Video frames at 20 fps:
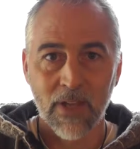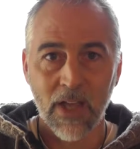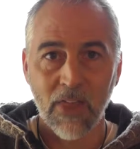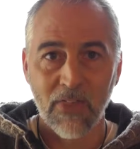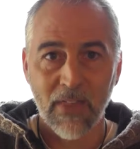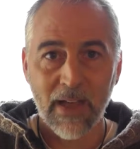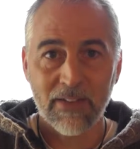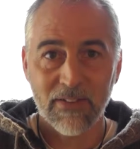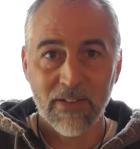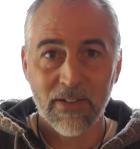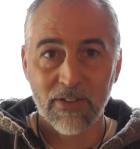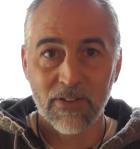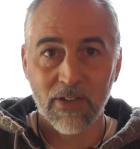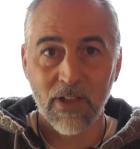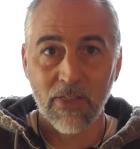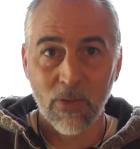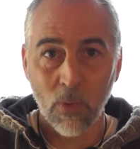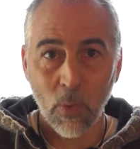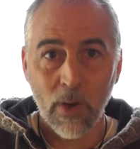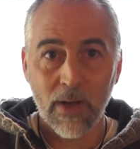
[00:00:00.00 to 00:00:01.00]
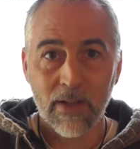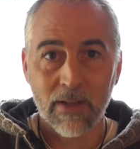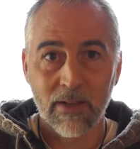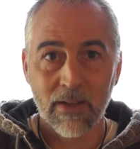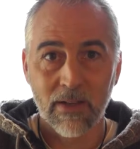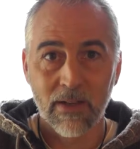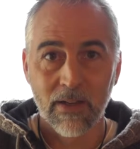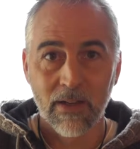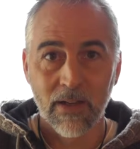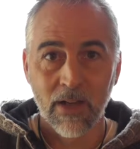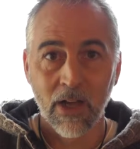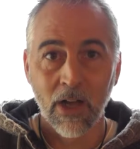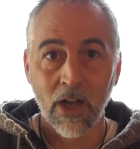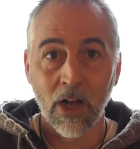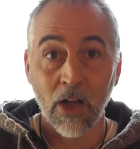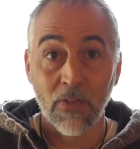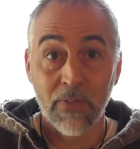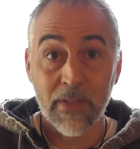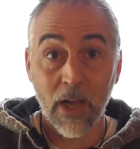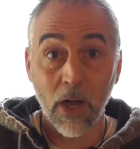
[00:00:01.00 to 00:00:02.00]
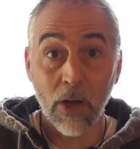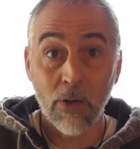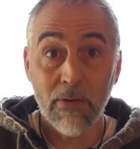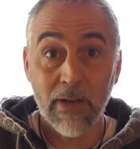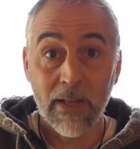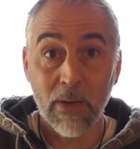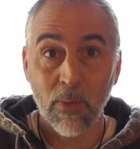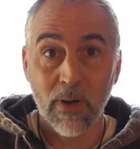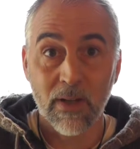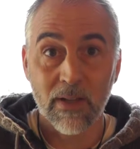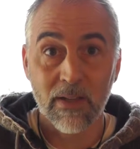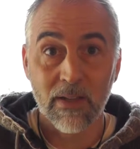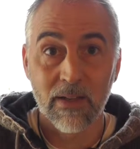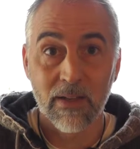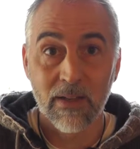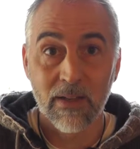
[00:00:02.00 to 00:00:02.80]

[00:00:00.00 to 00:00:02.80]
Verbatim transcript: That is the one, the only one.